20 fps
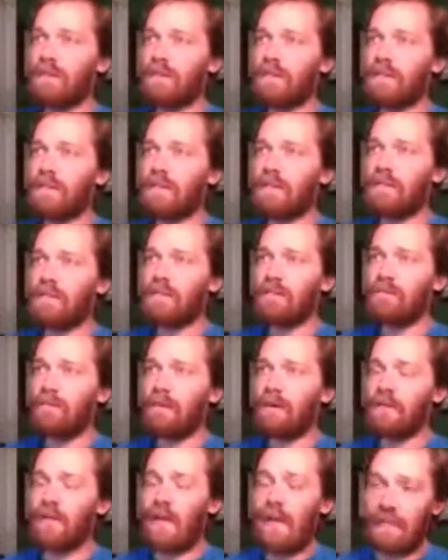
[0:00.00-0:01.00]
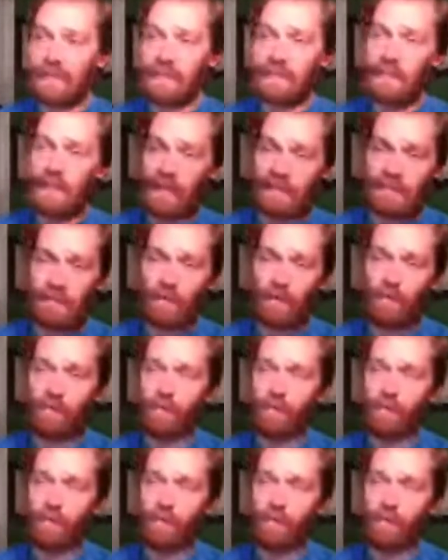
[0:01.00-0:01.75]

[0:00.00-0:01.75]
it's an idea that I stole